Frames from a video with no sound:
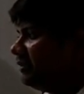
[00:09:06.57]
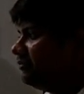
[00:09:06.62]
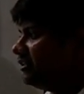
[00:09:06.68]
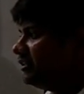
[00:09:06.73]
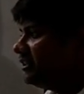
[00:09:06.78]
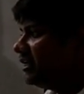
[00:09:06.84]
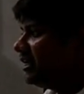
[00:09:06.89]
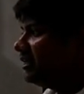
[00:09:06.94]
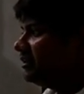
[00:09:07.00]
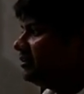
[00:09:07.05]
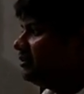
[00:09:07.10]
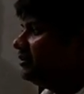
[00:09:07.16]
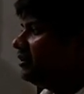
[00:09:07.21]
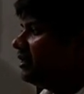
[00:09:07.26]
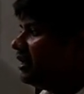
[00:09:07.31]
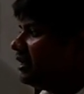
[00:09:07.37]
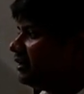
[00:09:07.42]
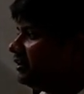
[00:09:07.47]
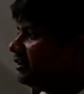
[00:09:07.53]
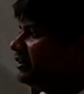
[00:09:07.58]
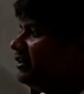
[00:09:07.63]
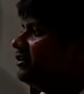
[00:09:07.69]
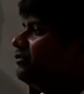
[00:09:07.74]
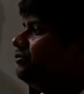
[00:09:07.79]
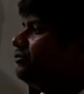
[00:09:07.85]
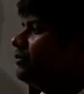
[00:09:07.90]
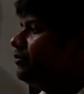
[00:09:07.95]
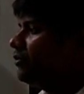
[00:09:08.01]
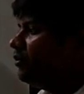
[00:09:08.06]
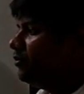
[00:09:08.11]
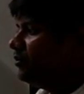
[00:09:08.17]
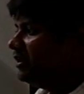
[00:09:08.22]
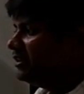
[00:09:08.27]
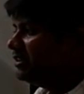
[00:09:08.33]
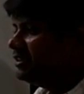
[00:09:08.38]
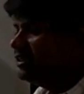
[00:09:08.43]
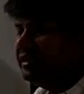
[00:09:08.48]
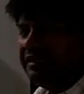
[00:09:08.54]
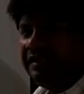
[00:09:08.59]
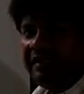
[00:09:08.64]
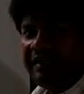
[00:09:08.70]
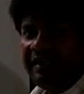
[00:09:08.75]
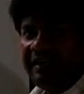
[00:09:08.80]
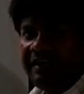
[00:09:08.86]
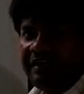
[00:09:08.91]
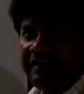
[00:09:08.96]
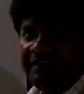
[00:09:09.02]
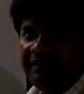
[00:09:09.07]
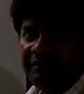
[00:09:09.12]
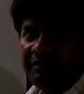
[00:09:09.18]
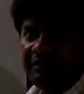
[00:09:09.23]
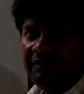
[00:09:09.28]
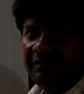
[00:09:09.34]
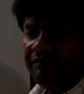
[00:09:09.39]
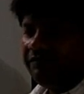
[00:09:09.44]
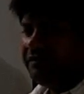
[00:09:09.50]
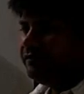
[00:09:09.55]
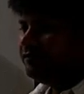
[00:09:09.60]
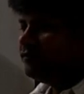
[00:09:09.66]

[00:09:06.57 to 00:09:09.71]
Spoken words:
which are hungry of performance, and we